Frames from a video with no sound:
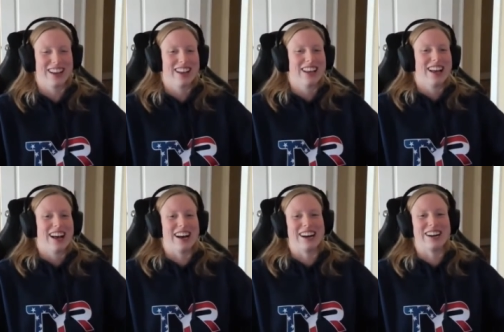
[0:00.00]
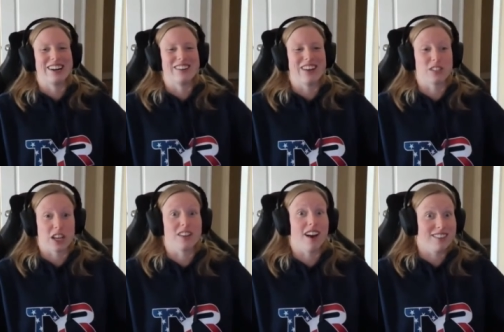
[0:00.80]
um, I was
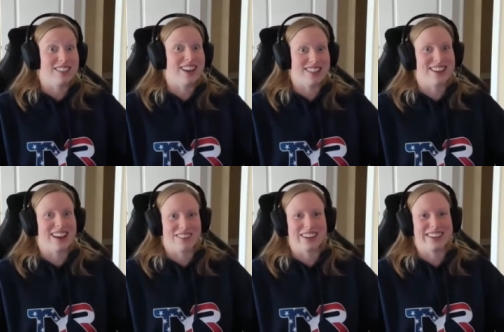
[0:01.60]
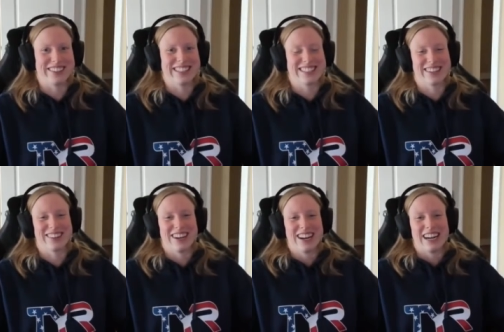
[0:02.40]
like, no, today's the day. I'm gonna do it. So,
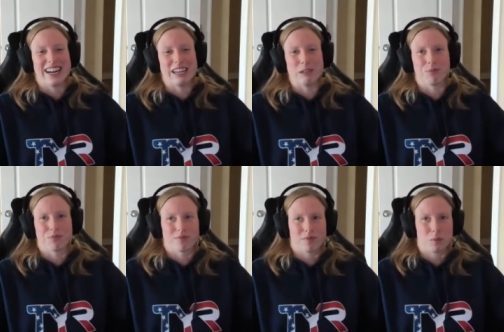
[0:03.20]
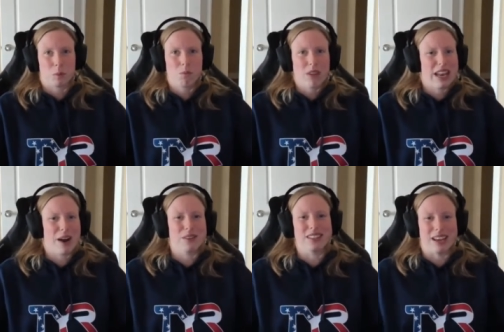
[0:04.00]
um, and I
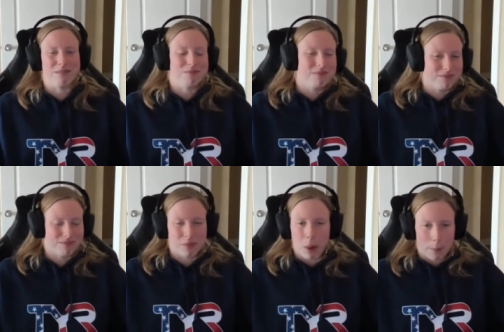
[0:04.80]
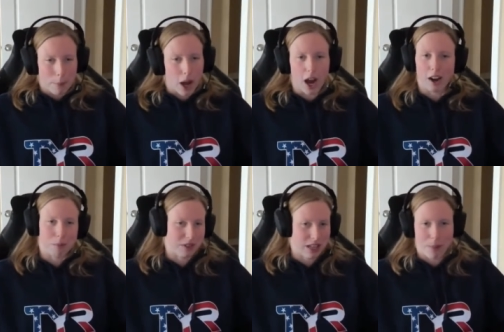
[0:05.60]
was like hundred
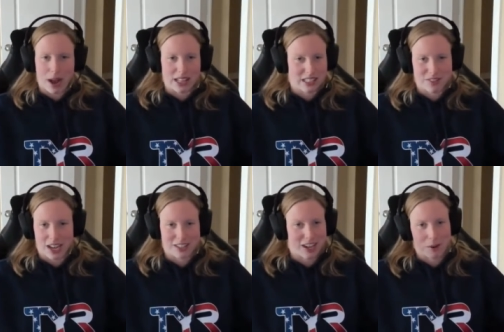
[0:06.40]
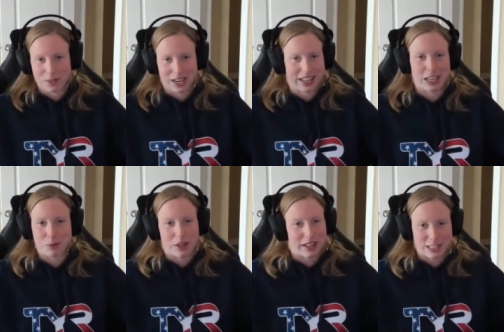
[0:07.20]
percent positive Tatjana was going to catch
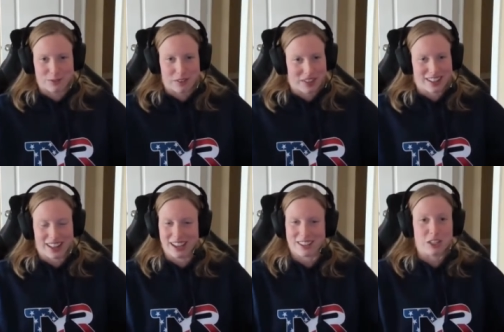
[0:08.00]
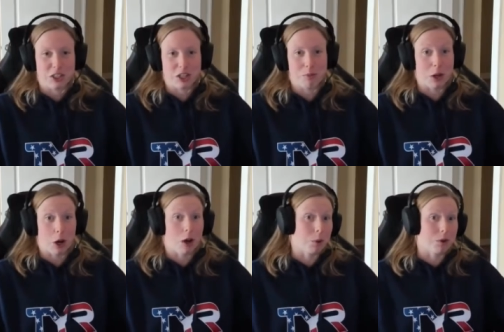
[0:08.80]
me on the last fifty. Like she had been
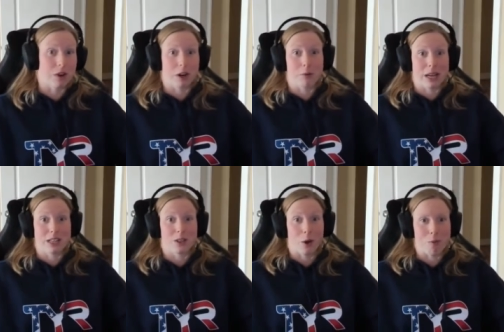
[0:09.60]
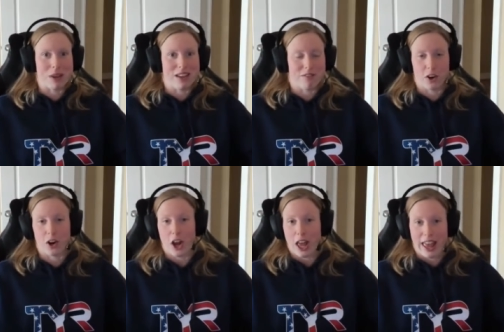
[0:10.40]
on world record pace the whole meet for
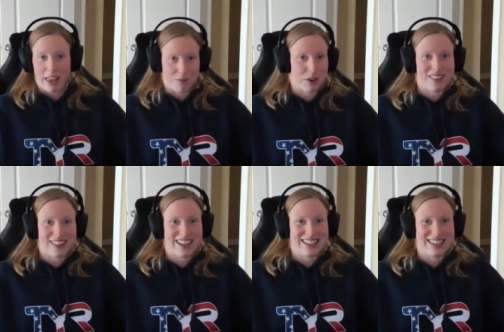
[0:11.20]
everything.